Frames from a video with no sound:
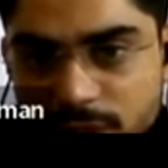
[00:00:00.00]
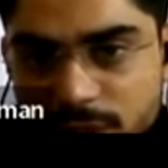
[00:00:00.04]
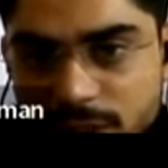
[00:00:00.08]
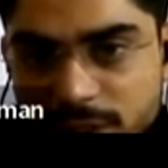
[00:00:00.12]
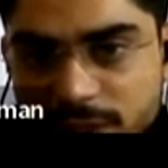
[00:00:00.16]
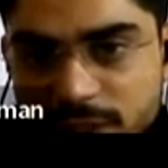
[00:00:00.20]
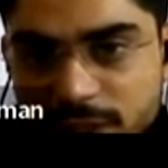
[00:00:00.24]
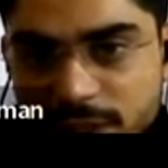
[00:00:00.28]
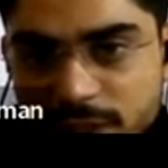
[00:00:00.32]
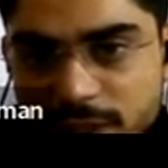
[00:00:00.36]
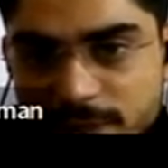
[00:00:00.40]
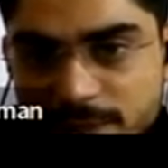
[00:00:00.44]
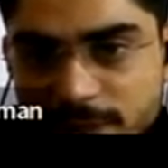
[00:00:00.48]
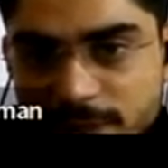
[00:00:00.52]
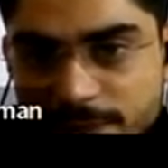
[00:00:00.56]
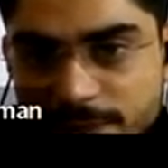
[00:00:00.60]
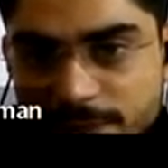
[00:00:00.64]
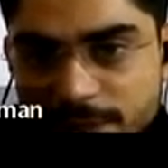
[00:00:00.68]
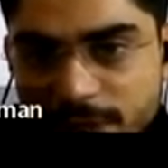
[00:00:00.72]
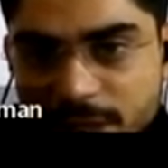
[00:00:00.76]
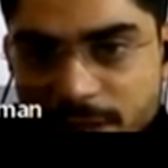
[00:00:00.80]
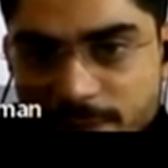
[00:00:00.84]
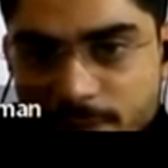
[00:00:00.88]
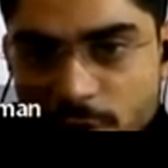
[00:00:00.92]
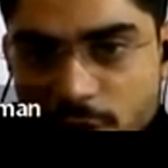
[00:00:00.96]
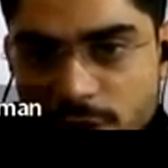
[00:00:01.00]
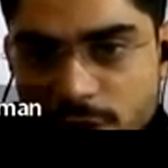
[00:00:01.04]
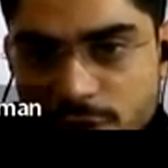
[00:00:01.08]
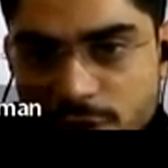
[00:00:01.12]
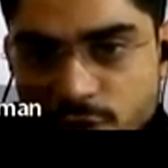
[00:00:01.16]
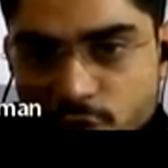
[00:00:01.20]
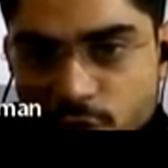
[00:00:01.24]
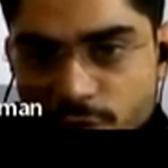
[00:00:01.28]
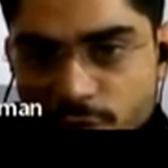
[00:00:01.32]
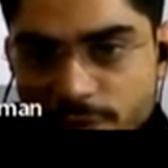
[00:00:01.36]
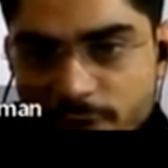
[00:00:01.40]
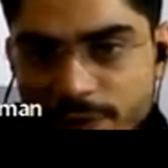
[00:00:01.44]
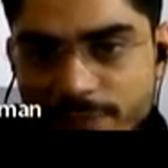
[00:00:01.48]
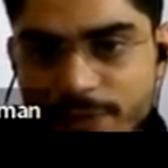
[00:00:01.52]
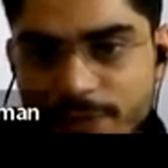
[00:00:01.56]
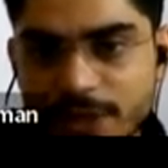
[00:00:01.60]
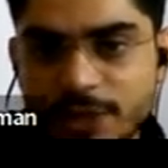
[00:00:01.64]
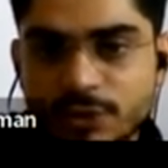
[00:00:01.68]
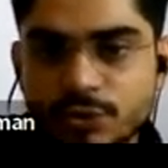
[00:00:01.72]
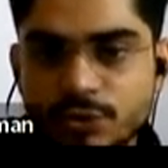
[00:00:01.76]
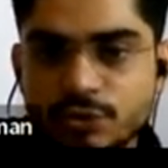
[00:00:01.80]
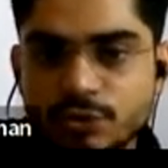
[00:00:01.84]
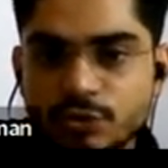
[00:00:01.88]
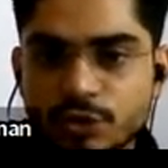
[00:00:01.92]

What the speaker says: This will become also 1 by 2.